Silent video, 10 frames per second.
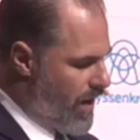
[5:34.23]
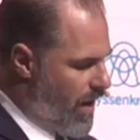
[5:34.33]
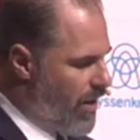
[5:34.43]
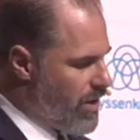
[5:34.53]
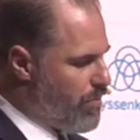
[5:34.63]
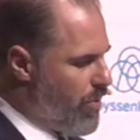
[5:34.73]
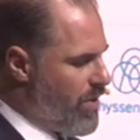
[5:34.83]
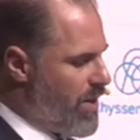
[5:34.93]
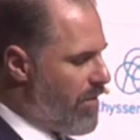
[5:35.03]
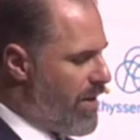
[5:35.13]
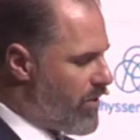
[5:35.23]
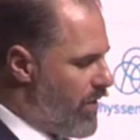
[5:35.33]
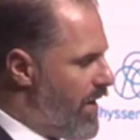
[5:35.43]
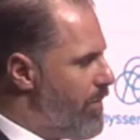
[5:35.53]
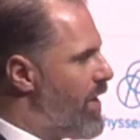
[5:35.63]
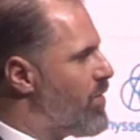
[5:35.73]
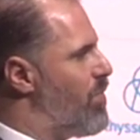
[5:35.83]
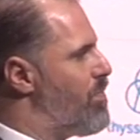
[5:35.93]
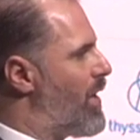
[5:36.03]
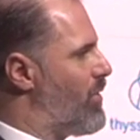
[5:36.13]
I'd like to point you in the direction of the
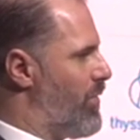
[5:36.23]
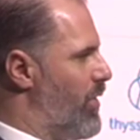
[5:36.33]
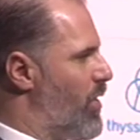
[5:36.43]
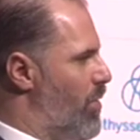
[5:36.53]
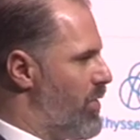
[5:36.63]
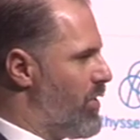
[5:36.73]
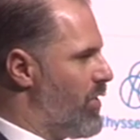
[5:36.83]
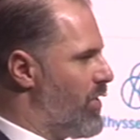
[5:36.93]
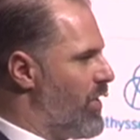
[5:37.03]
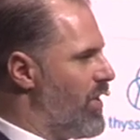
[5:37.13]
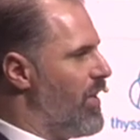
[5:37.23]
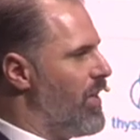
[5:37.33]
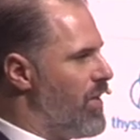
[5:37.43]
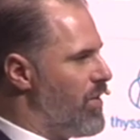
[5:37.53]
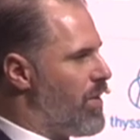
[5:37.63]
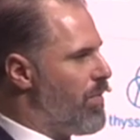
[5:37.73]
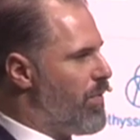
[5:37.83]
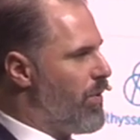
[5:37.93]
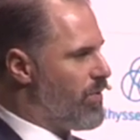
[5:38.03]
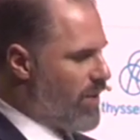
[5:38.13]
investment battlefield competition. Some
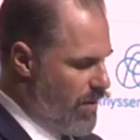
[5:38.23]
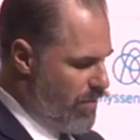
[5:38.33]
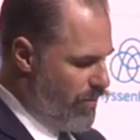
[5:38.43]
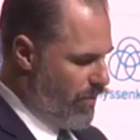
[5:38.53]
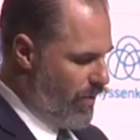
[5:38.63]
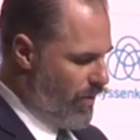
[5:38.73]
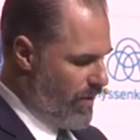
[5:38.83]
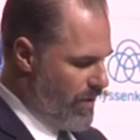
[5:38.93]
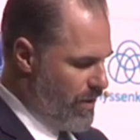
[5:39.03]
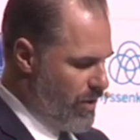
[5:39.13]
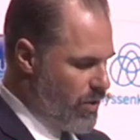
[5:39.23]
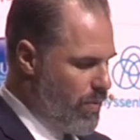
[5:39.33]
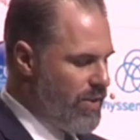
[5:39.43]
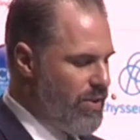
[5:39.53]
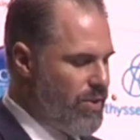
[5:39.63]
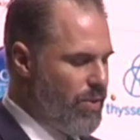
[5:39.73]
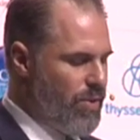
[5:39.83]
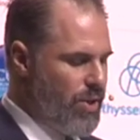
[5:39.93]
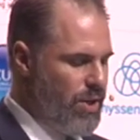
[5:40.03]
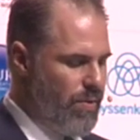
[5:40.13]
of you have seen it before. 22
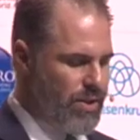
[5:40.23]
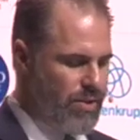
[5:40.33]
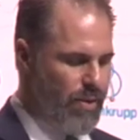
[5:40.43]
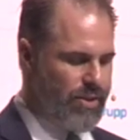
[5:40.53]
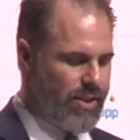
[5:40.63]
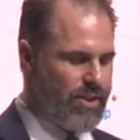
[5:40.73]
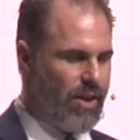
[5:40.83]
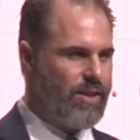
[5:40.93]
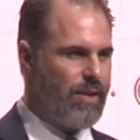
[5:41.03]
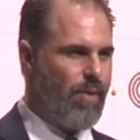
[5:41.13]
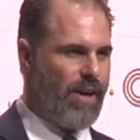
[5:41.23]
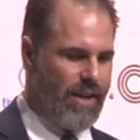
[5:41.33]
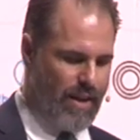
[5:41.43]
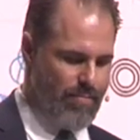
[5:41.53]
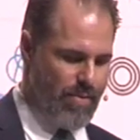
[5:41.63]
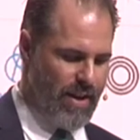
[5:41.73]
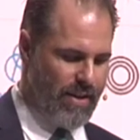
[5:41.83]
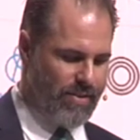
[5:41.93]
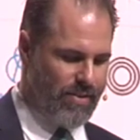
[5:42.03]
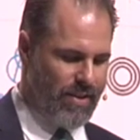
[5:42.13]
of the newest, most exciting mining
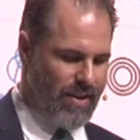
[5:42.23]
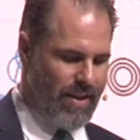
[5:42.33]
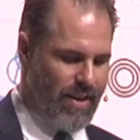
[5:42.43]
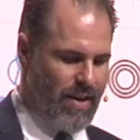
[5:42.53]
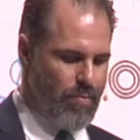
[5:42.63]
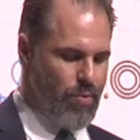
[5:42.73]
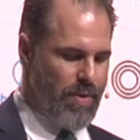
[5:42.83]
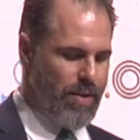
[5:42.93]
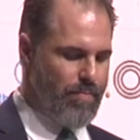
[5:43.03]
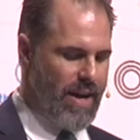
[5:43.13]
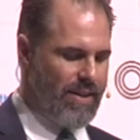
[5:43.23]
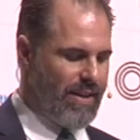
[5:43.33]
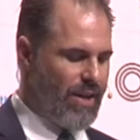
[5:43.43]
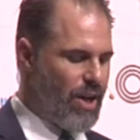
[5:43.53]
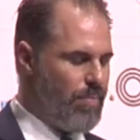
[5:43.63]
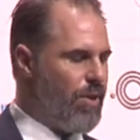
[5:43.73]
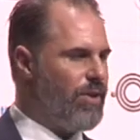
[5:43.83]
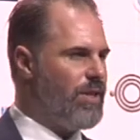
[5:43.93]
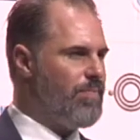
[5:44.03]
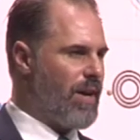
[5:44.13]
companies will be competing in a
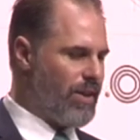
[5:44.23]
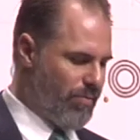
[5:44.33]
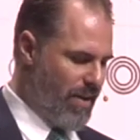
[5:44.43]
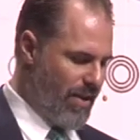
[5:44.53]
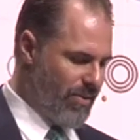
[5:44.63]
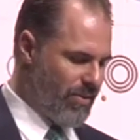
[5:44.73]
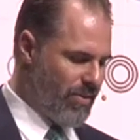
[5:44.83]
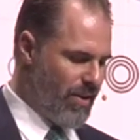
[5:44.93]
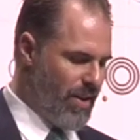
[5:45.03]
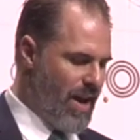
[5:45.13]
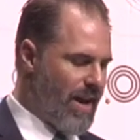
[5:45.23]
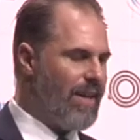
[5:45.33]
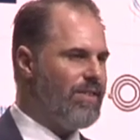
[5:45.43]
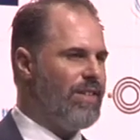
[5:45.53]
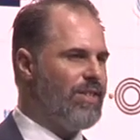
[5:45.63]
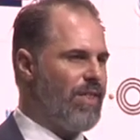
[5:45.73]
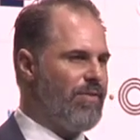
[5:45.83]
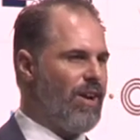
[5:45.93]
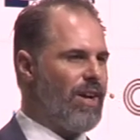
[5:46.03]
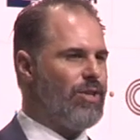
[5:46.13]
commodity-based rounds against each
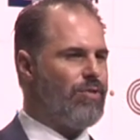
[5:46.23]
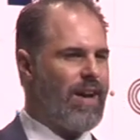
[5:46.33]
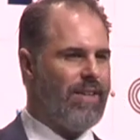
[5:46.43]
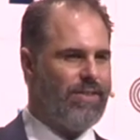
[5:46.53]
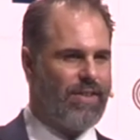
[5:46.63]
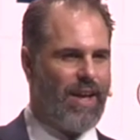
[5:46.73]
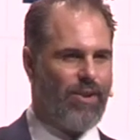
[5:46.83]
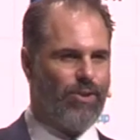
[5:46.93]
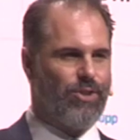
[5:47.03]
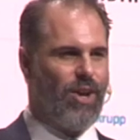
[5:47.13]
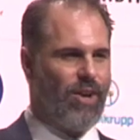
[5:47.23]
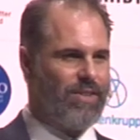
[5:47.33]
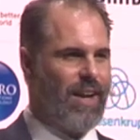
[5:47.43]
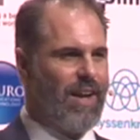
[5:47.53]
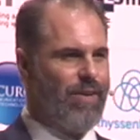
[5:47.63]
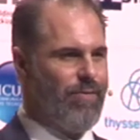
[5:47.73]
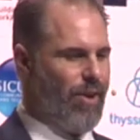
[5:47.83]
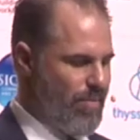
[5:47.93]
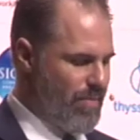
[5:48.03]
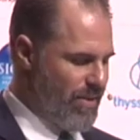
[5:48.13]
other in like a Dragon's Den or Shark Tank
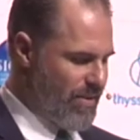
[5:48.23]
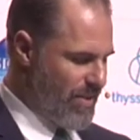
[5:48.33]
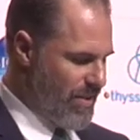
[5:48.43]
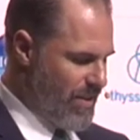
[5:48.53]
environment.